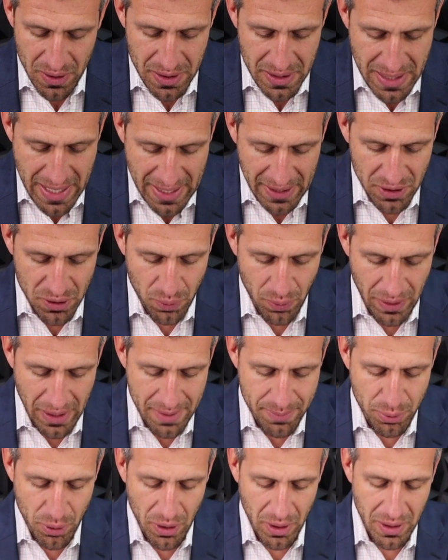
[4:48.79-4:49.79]
Next, what
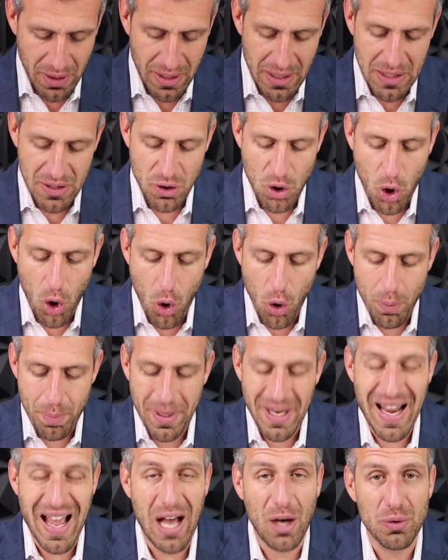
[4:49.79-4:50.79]
I put is
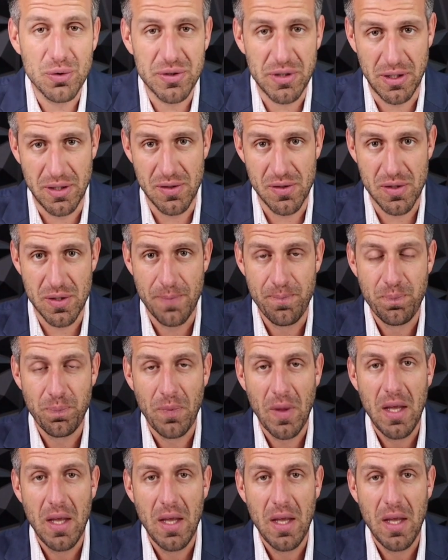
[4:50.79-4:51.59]
open houses.